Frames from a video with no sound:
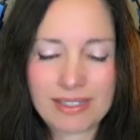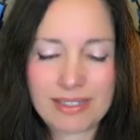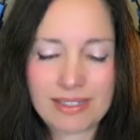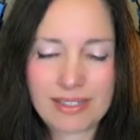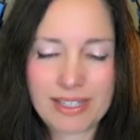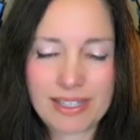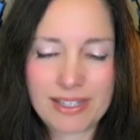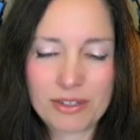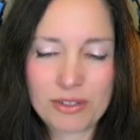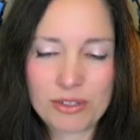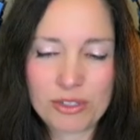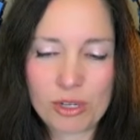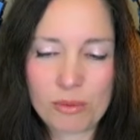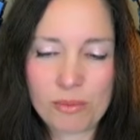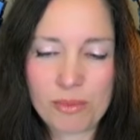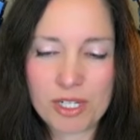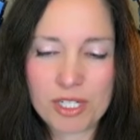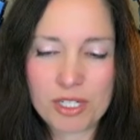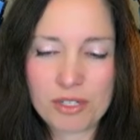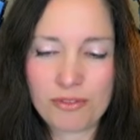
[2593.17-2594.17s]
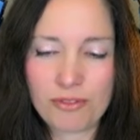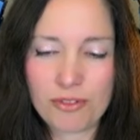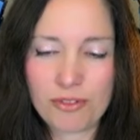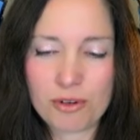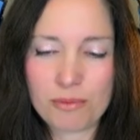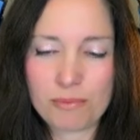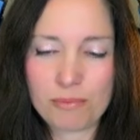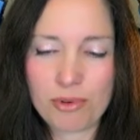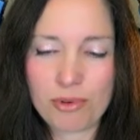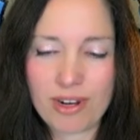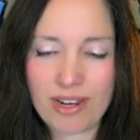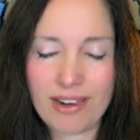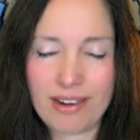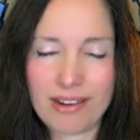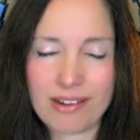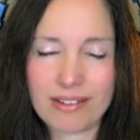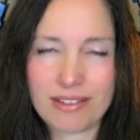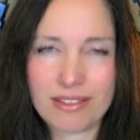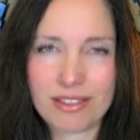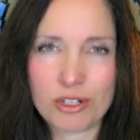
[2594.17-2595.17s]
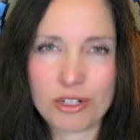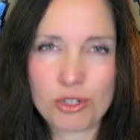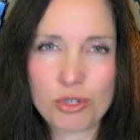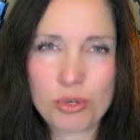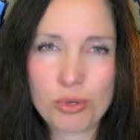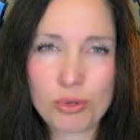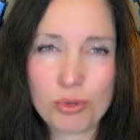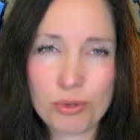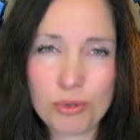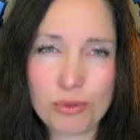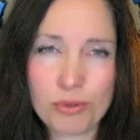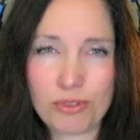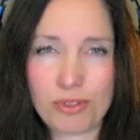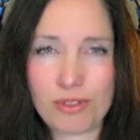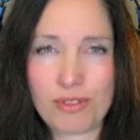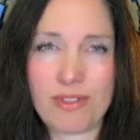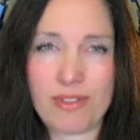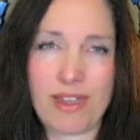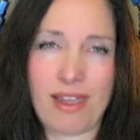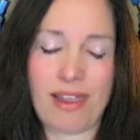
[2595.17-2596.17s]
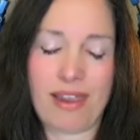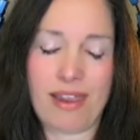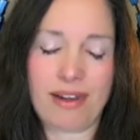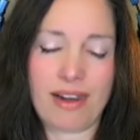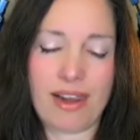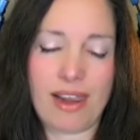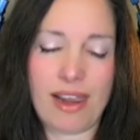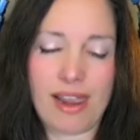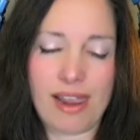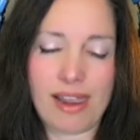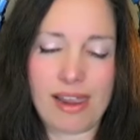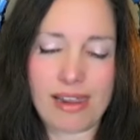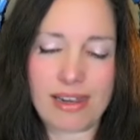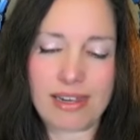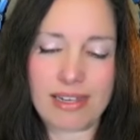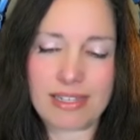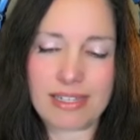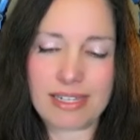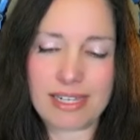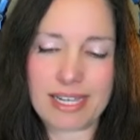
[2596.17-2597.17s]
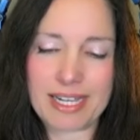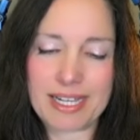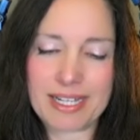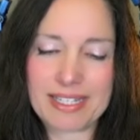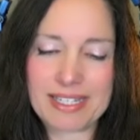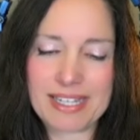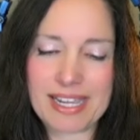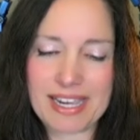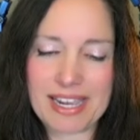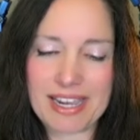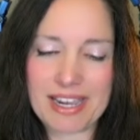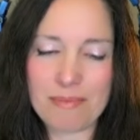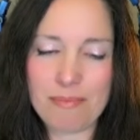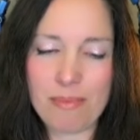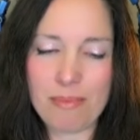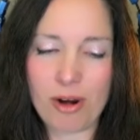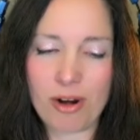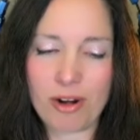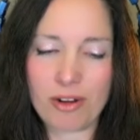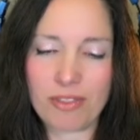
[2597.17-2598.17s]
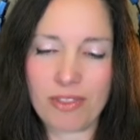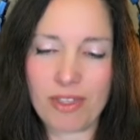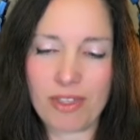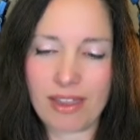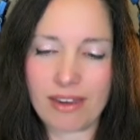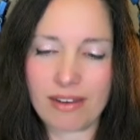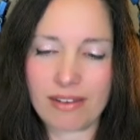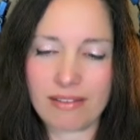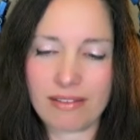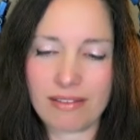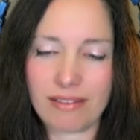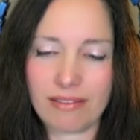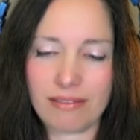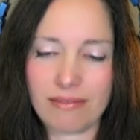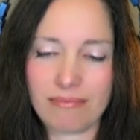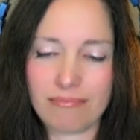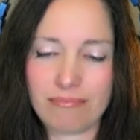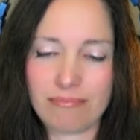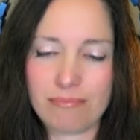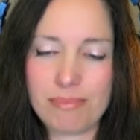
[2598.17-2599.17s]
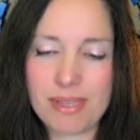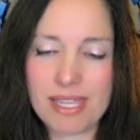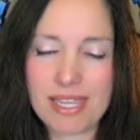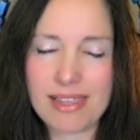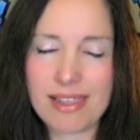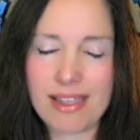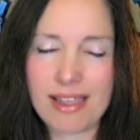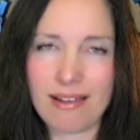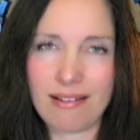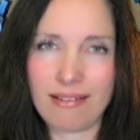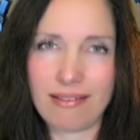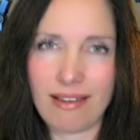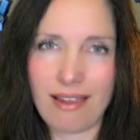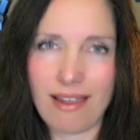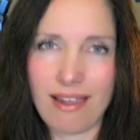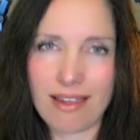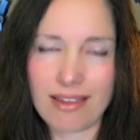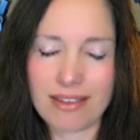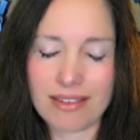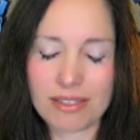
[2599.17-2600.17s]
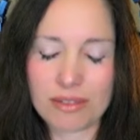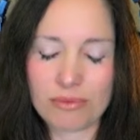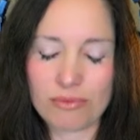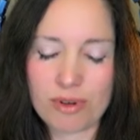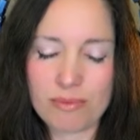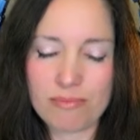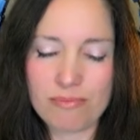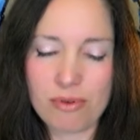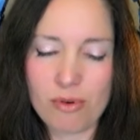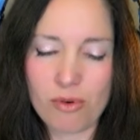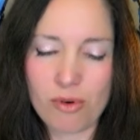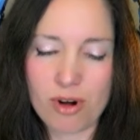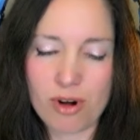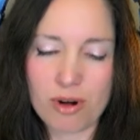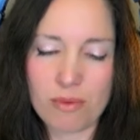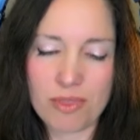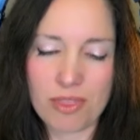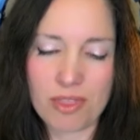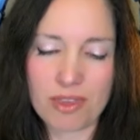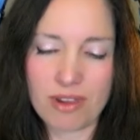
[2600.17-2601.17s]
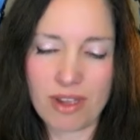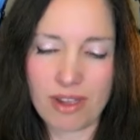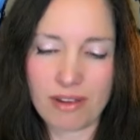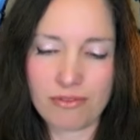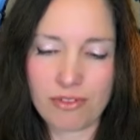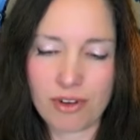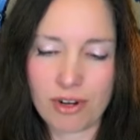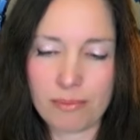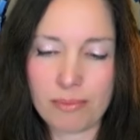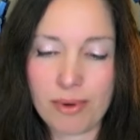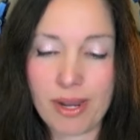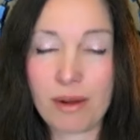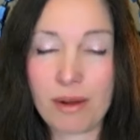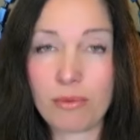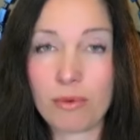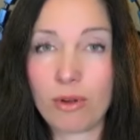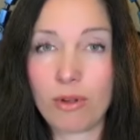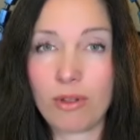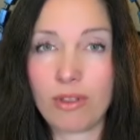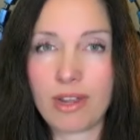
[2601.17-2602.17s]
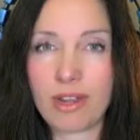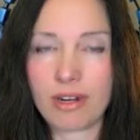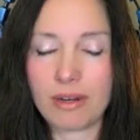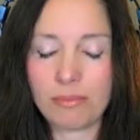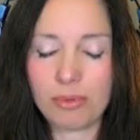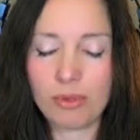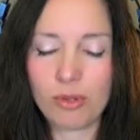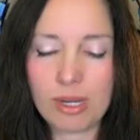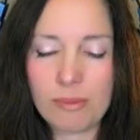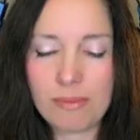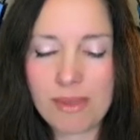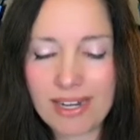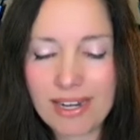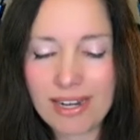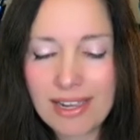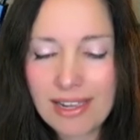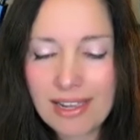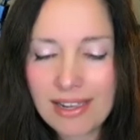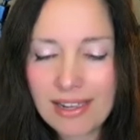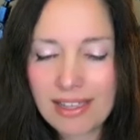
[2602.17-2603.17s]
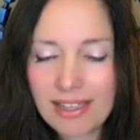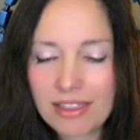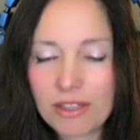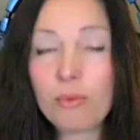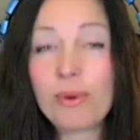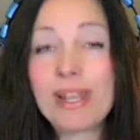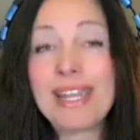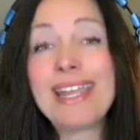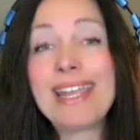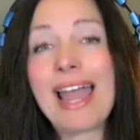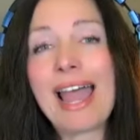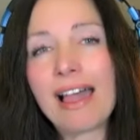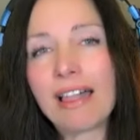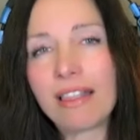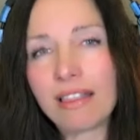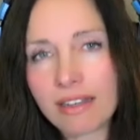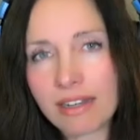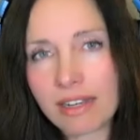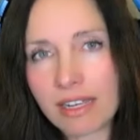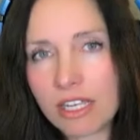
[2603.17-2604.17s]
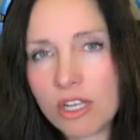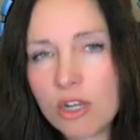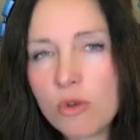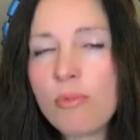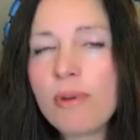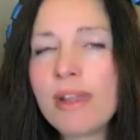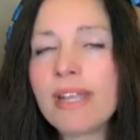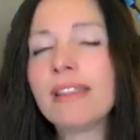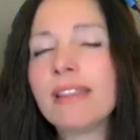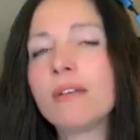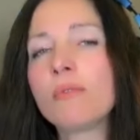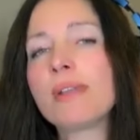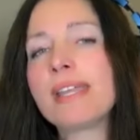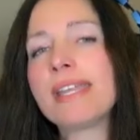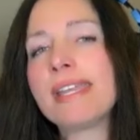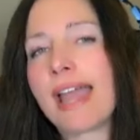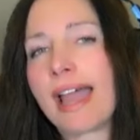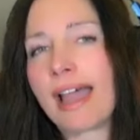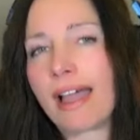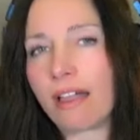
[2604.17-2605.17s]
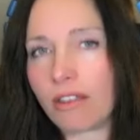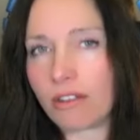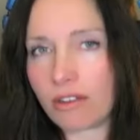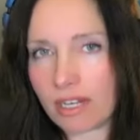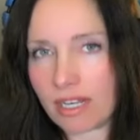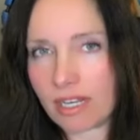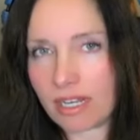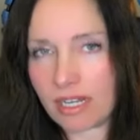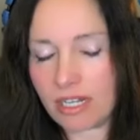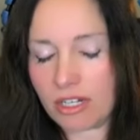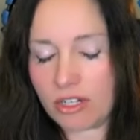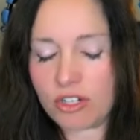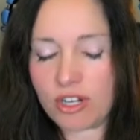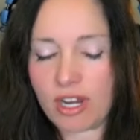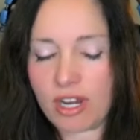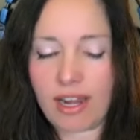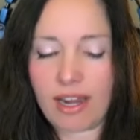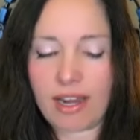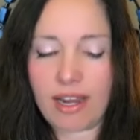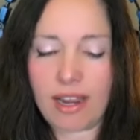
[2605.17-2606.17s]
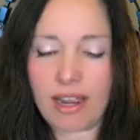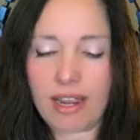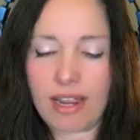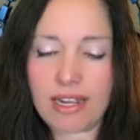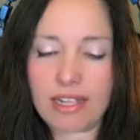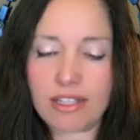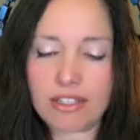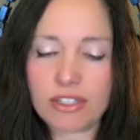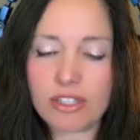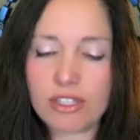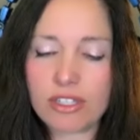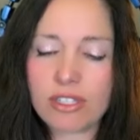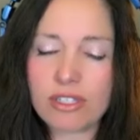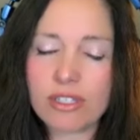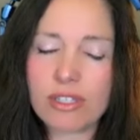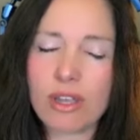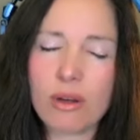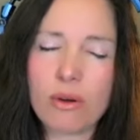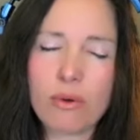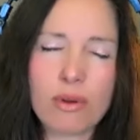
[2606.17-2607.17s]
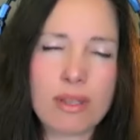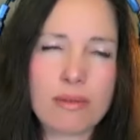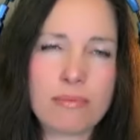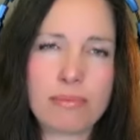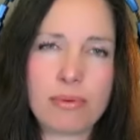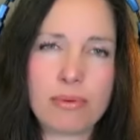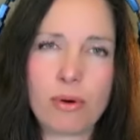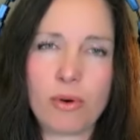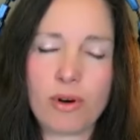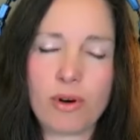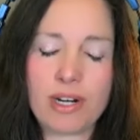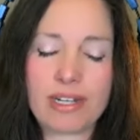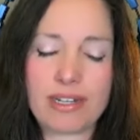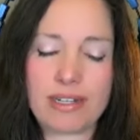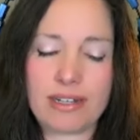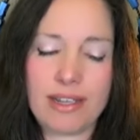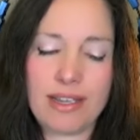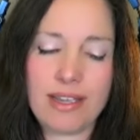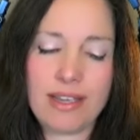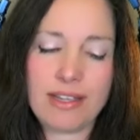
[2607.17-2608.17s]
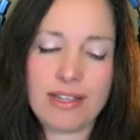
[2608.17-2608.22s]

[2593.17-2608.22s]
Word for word: Thank you so much for bringing us the truth in that and uh, taking apart that BLS report with the non farm payroll and unemployment. The reality, you bring the reality, EJ, and it's so important.